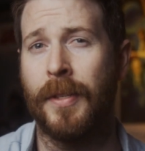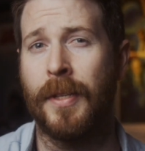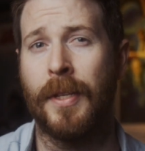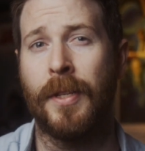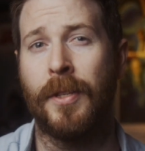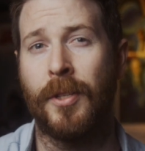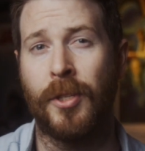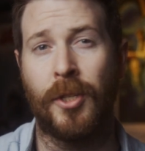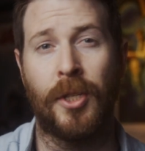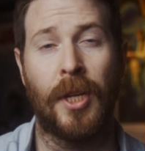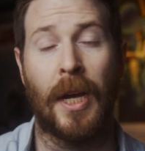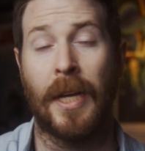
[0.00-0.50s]

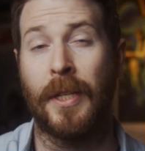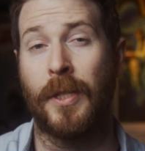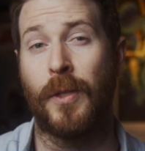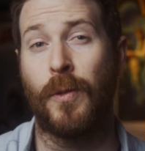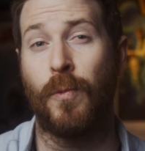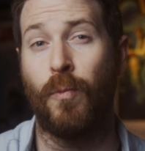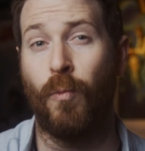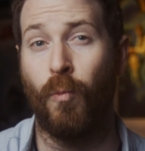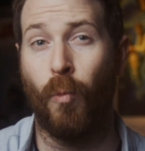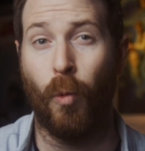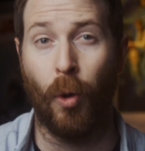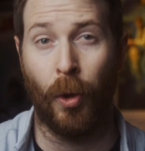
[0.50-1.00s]
it just
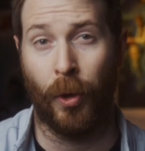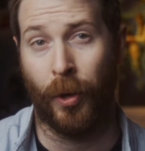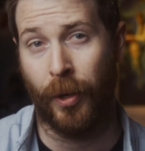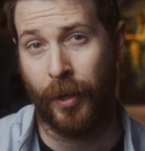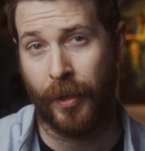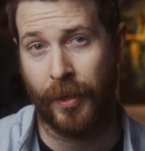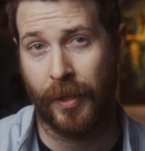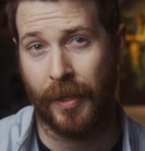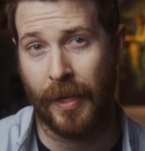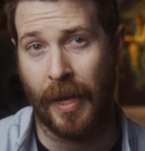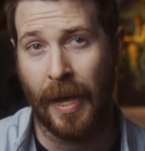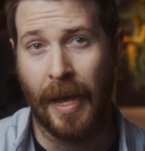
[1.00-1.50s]

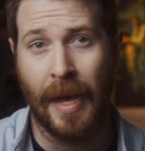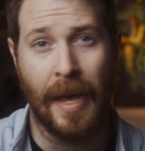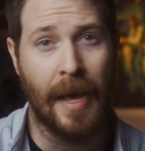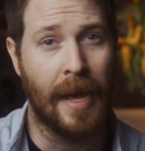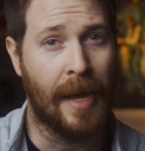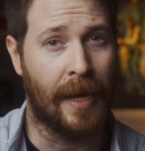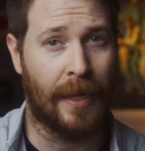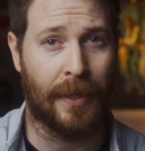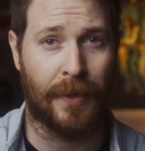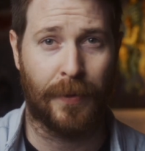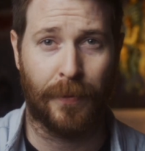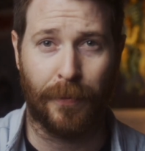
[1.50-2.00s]
works.
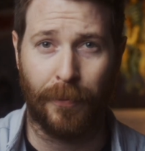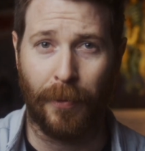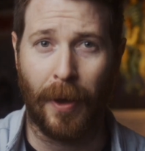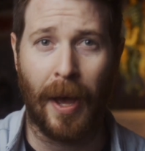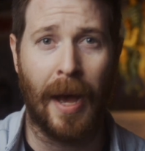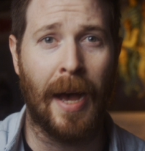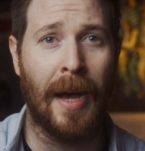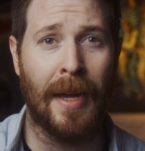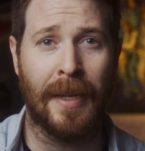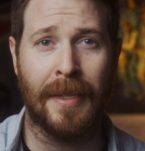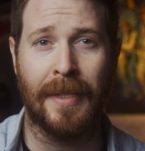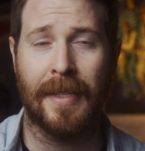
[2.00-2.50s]
It's
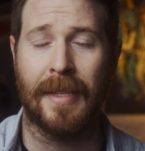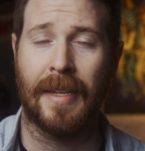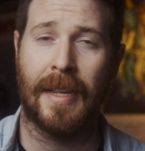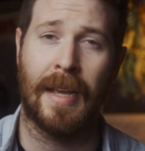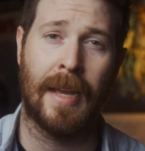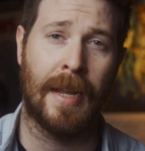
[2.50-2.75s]
fast